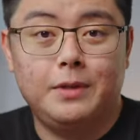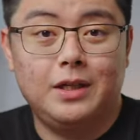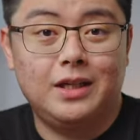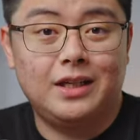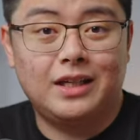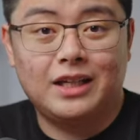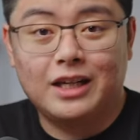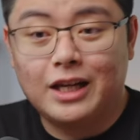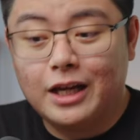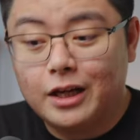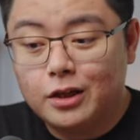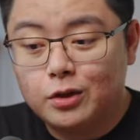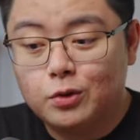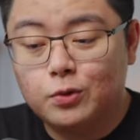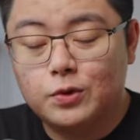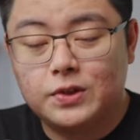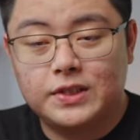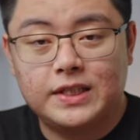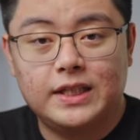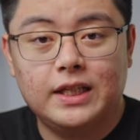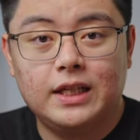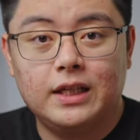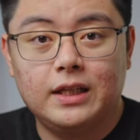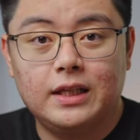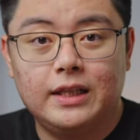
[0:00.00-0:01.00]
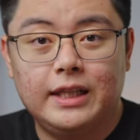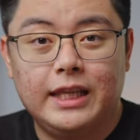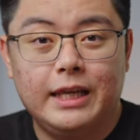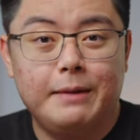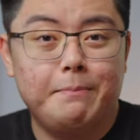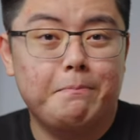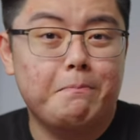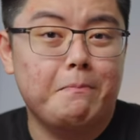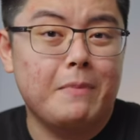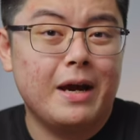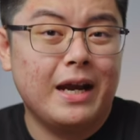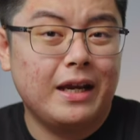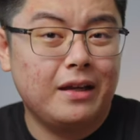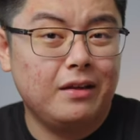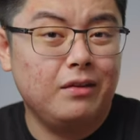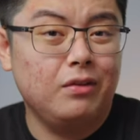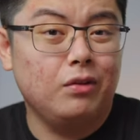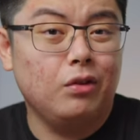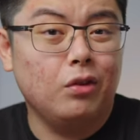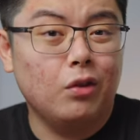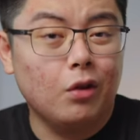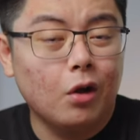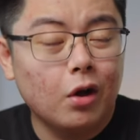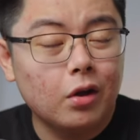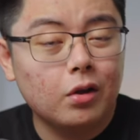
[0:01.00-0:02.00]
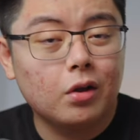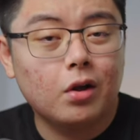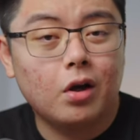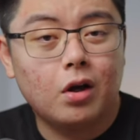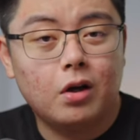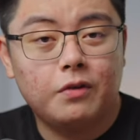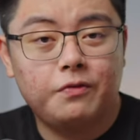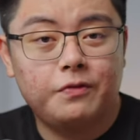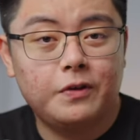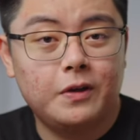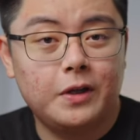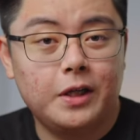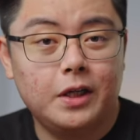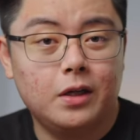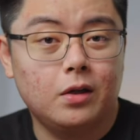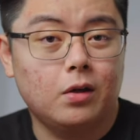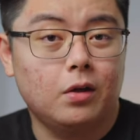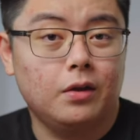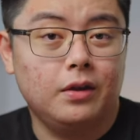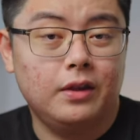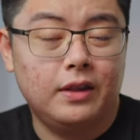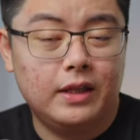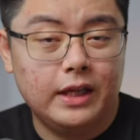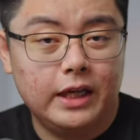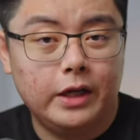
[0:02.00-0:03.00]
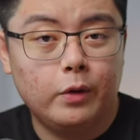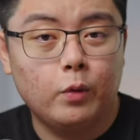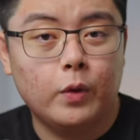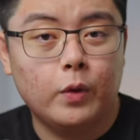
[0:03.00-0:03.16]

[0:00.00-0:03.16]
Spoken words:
inclined to say they might not offer it on day